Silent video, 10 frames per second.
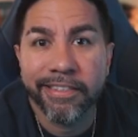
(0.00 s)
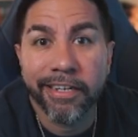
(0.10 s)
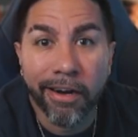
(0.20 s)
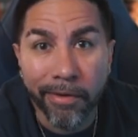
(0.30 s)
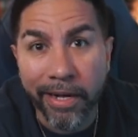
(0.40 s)

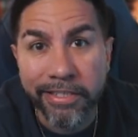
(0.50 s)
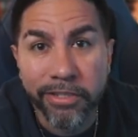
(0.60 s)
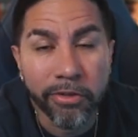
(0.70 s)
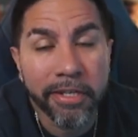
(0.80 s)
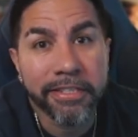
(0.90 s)
All right,
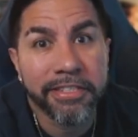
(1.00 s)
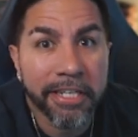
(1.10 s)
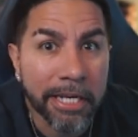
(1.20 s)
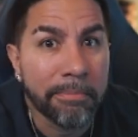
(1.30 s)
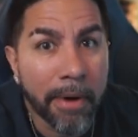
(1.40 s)
so let's
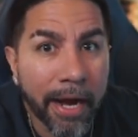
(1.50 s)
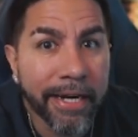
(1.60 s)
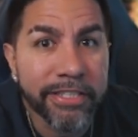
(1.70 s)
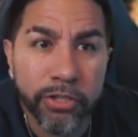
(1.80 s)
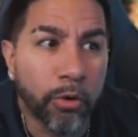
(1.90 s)
look at
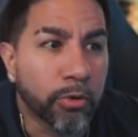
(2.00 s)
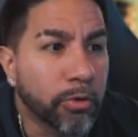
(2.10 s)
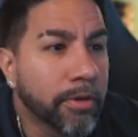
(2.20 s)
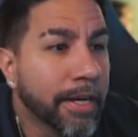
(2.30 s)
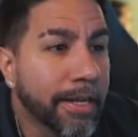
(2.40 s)
my
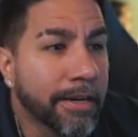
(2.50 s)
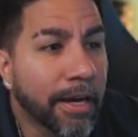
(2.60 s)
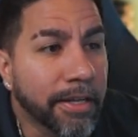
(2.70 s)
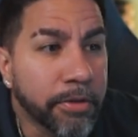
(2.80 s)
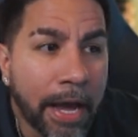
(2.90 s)
total.
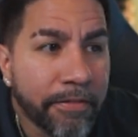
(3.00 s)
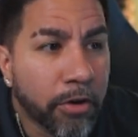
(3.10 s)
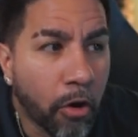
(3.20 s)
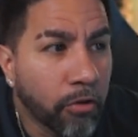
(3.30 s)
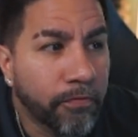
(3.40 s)
You have your
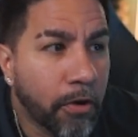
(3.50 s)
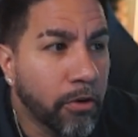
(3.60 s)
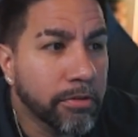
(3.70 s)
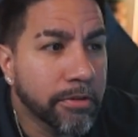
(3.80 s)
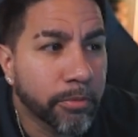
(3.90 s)
own
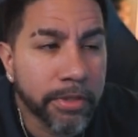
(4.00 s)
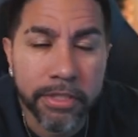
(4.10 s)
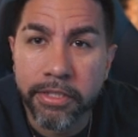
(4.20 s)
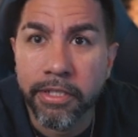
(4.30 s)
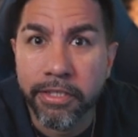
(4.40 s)
phone,
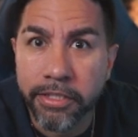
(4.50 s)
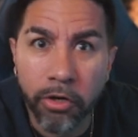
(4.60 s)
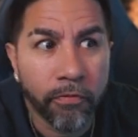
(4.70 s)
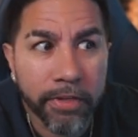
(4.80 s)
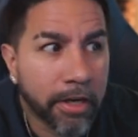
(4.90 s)
which should
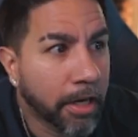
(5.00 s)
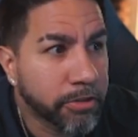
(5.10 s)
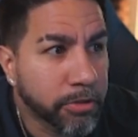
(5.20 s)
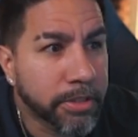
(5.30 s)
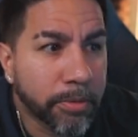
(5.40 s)
hopefully cost
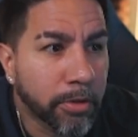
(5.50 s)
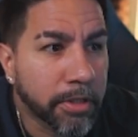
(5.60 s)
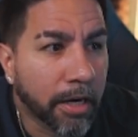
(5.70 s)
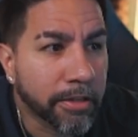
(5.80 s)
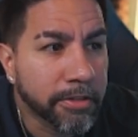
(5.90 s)
you
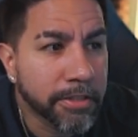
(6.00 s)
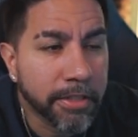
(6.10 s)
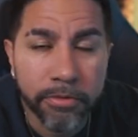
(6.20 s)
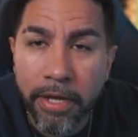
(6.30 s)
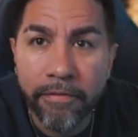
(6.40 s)
$0.
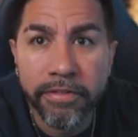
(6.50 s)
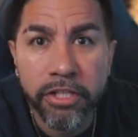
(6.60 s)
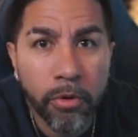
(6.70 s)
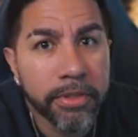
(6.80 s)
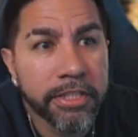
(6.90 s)
You have
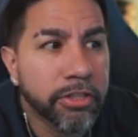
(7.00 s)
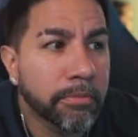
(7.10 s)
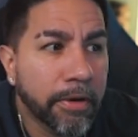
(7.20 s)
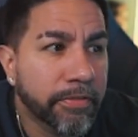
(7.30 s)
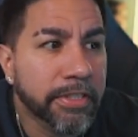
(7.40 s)
no additional
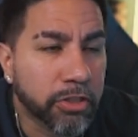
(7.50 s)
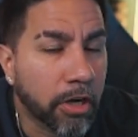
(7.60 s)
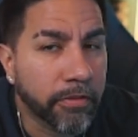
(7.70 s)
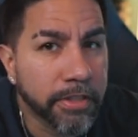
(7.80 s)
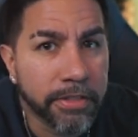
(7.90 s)
monthly
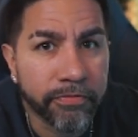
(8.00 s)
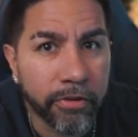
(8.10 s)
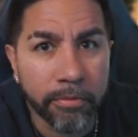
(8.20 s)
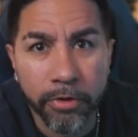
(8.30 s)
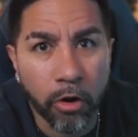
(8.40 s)
service
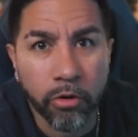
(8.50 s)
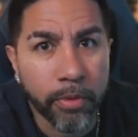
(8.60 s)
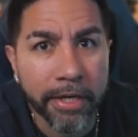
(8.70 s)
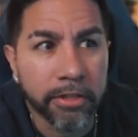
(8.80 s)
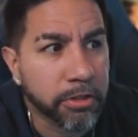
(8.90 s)
from your own
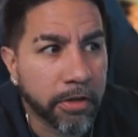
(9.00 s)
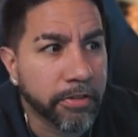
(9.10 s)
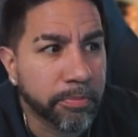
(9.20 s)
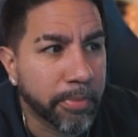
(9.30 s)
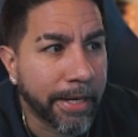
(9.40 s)
regular
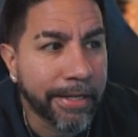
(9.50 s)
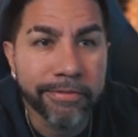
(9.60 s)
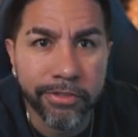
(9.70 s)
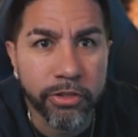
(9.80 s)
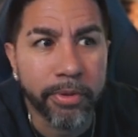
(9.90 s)
service
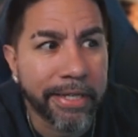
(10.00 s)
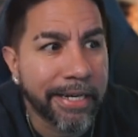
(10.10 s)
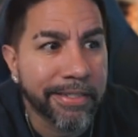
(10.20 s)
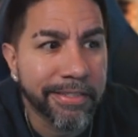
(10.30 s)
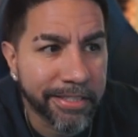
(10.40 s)
plan. So
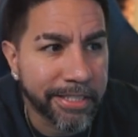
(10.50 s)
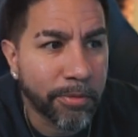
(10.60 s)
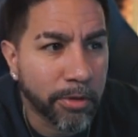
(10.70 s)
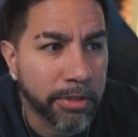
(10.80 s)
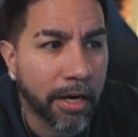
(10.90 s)
again,
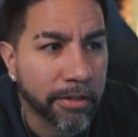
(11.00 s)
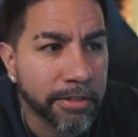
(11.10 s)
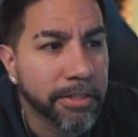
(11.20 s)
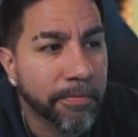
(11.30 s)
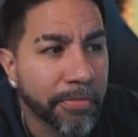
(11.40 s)
$0.